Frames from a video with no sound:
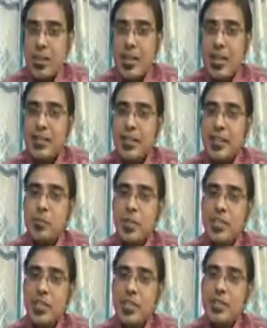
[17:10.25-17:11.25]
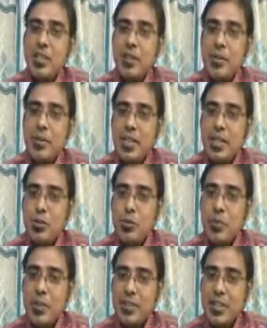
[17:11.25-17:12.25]
he has expressed his
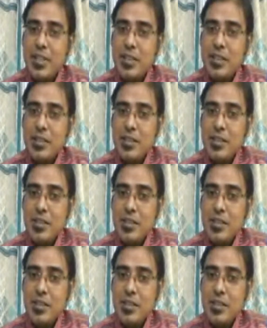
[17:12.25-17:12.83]
inability to present